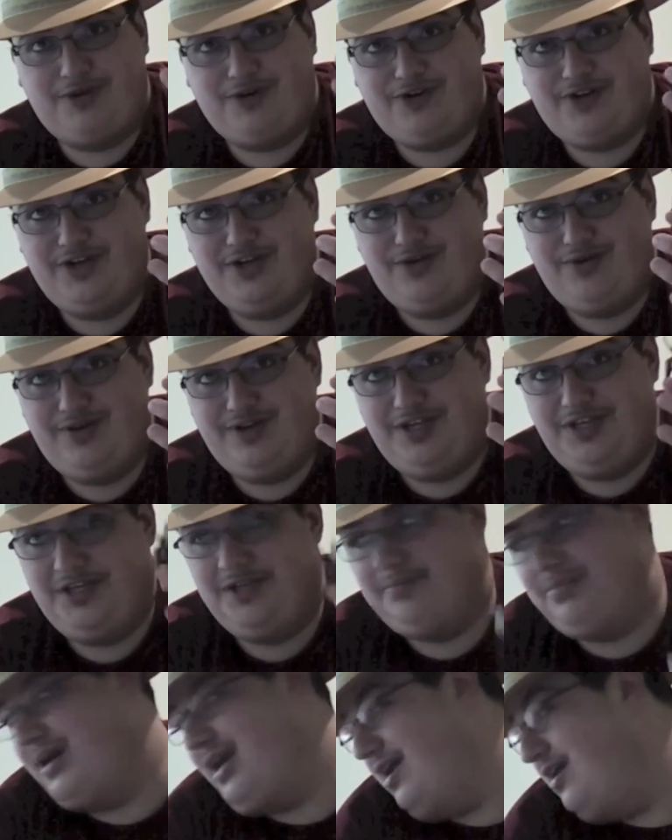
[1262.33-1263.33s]
market on
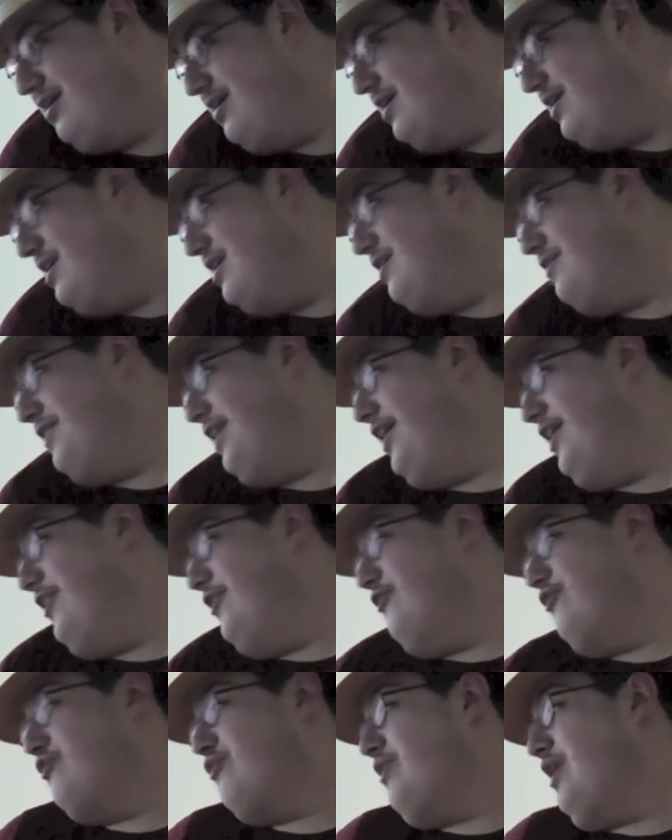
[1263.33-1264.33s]
eBay
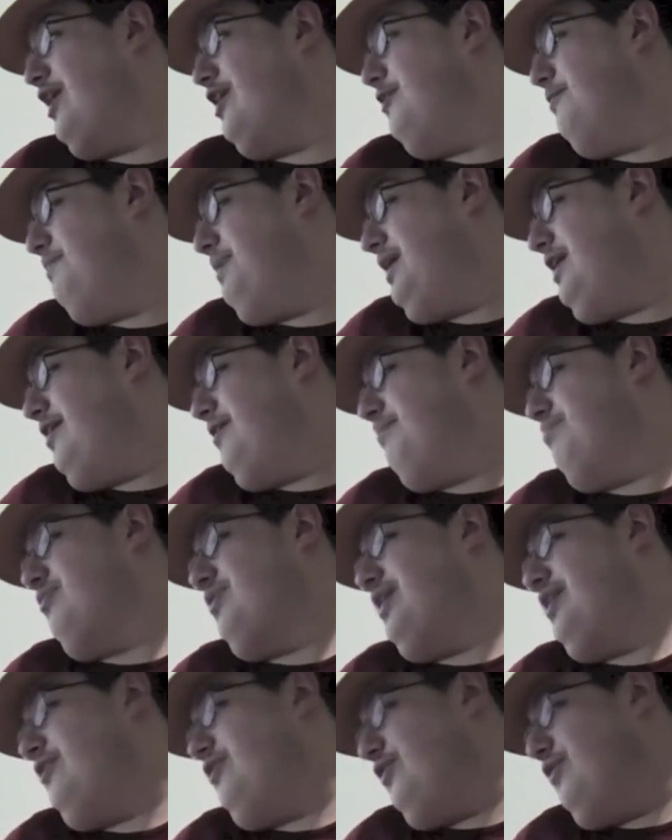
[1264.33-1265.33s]
than try to buy a
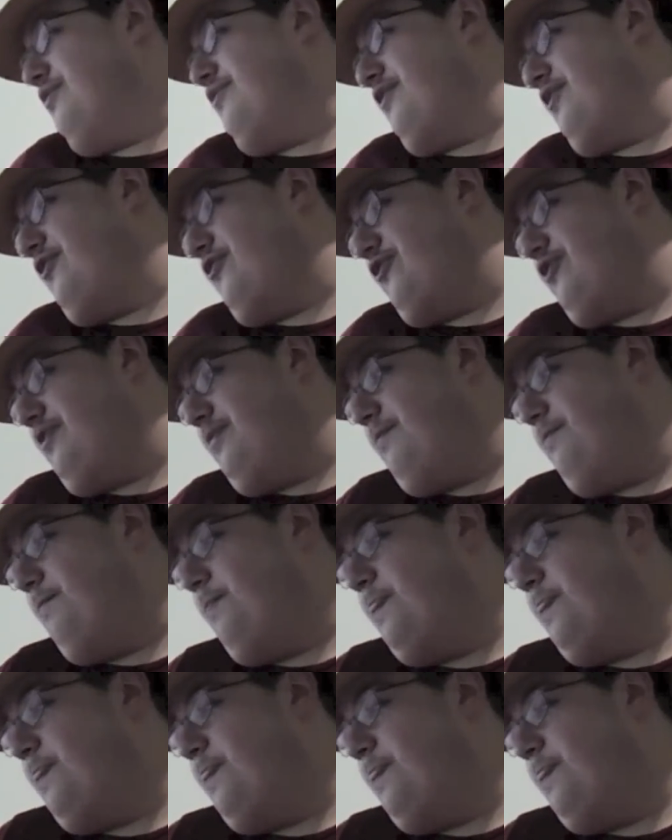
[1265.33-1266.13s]
brand new version.